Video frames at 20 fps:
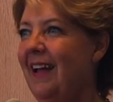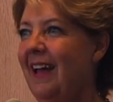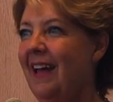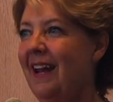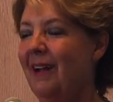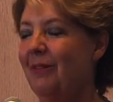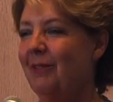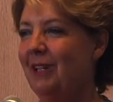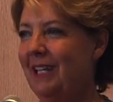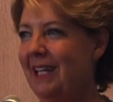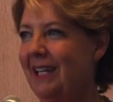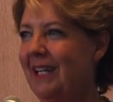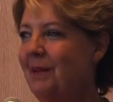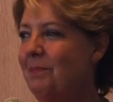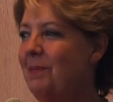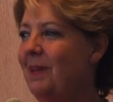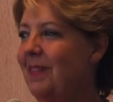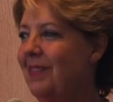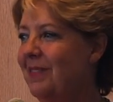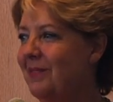And I would get
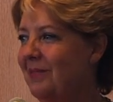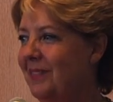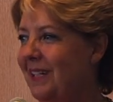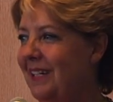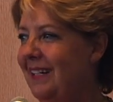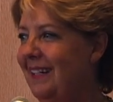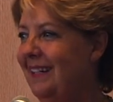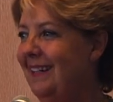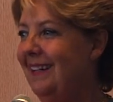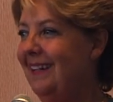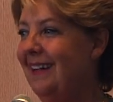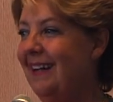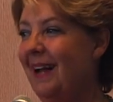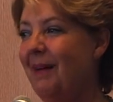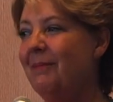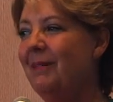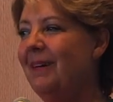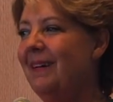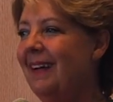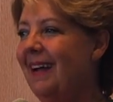up at three.
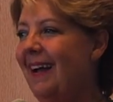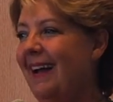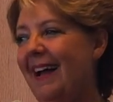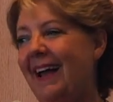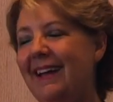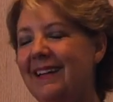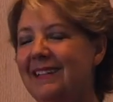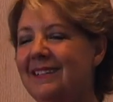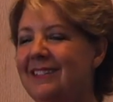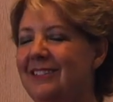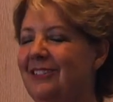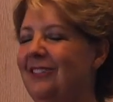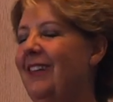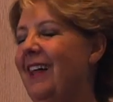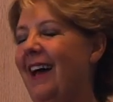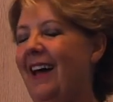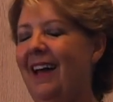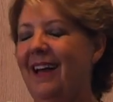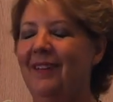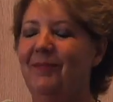I'm a, I can do
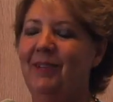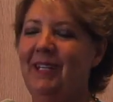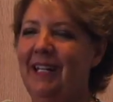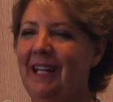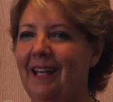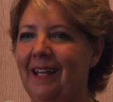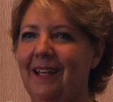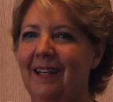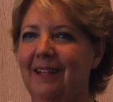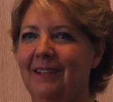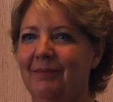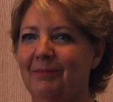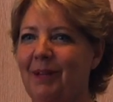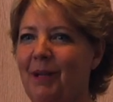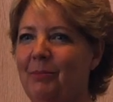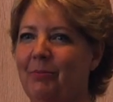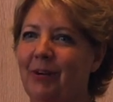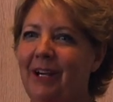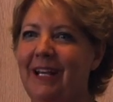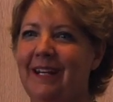that. I mean, like,
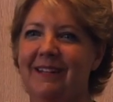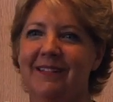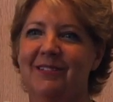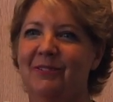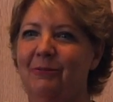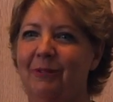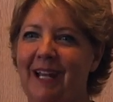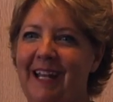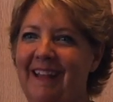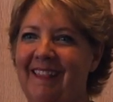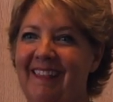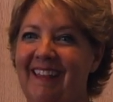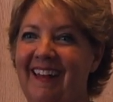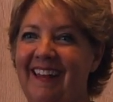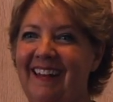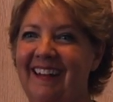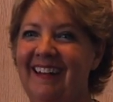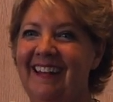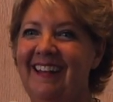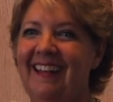my brain is awake
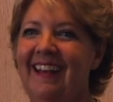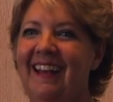then.